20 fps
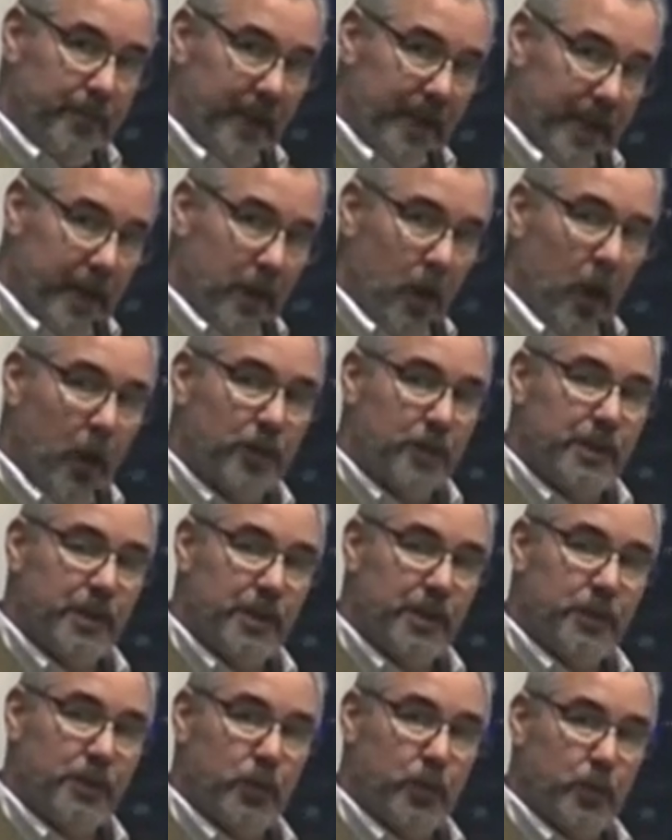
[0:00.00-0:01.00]
It
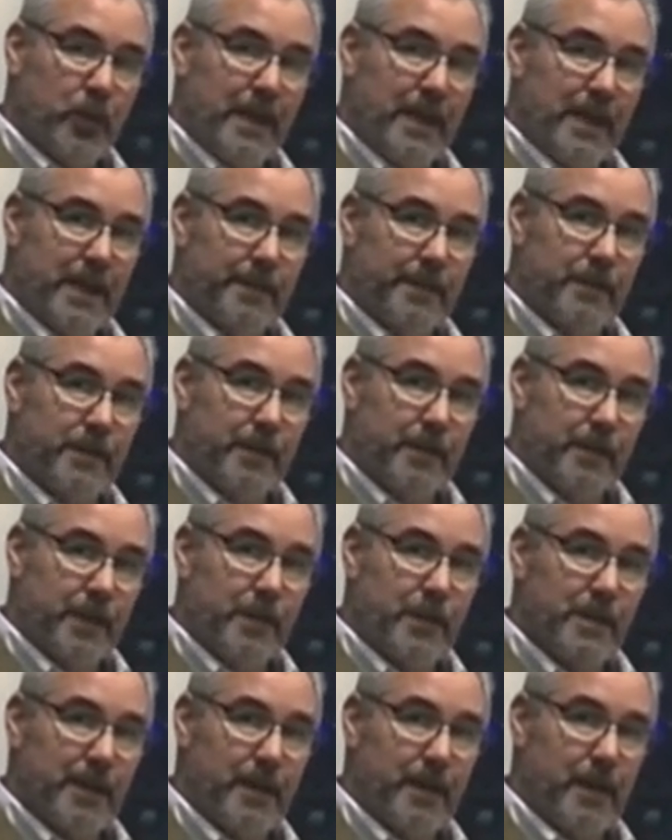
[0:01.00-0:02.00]
also streams
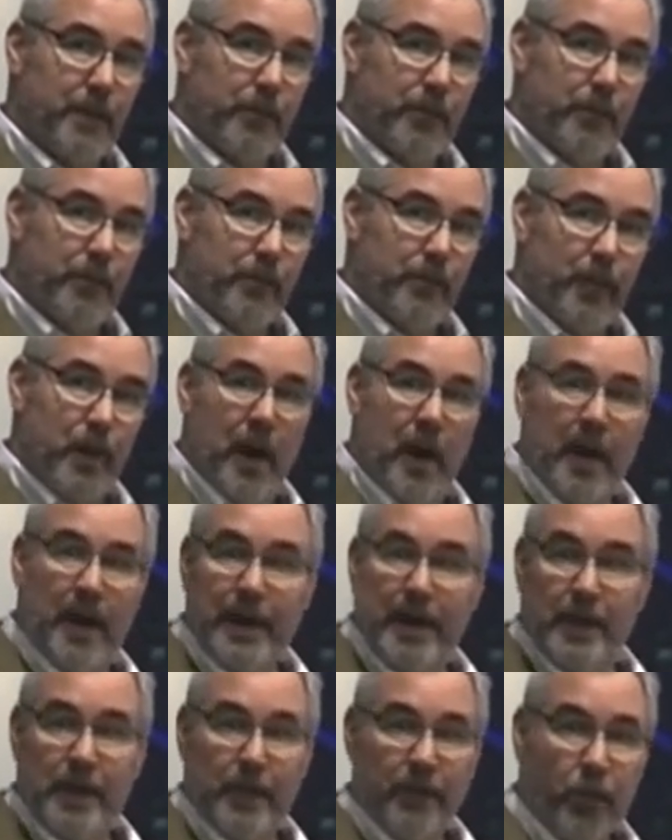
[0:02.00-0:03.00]
music uh,
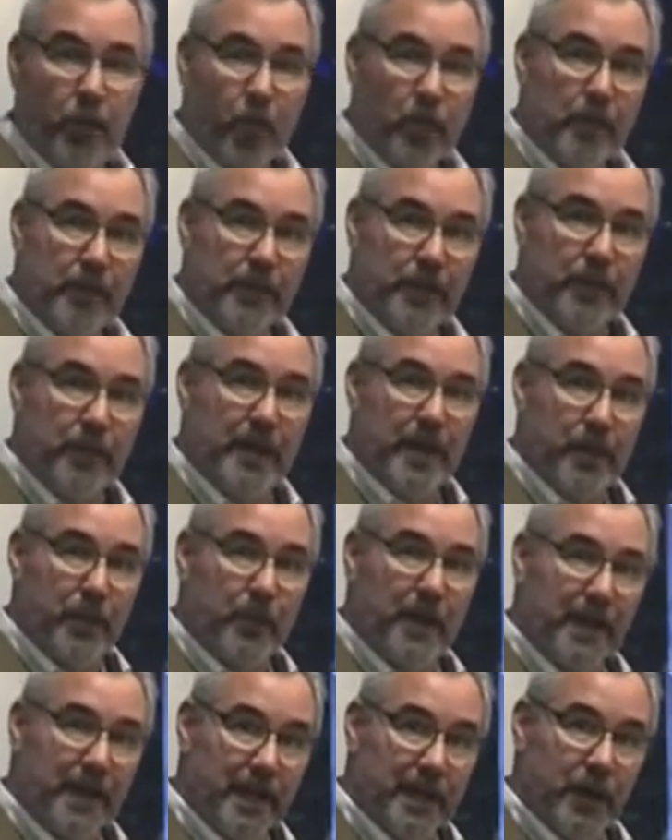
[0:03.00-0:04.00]
in the form of internet
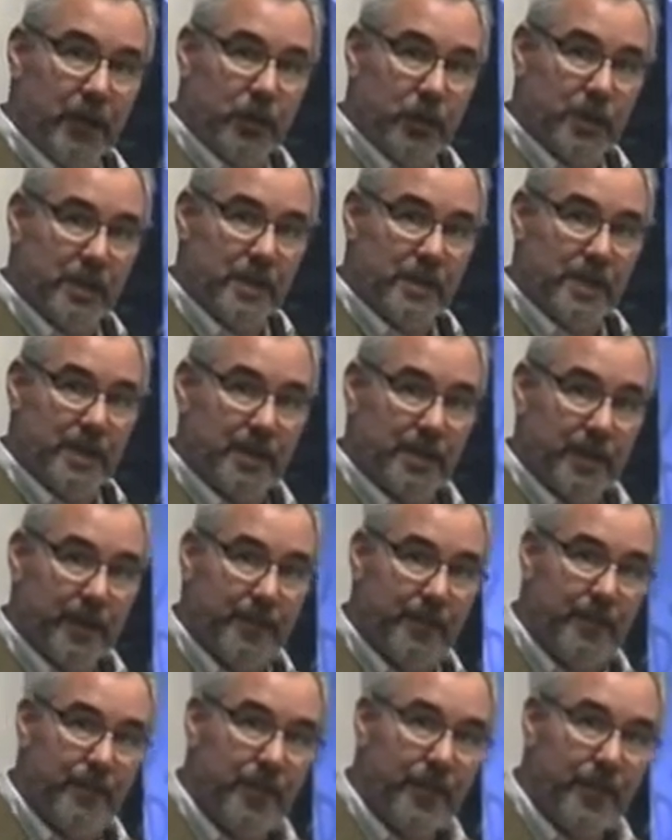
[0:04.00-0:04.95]
radio through the system.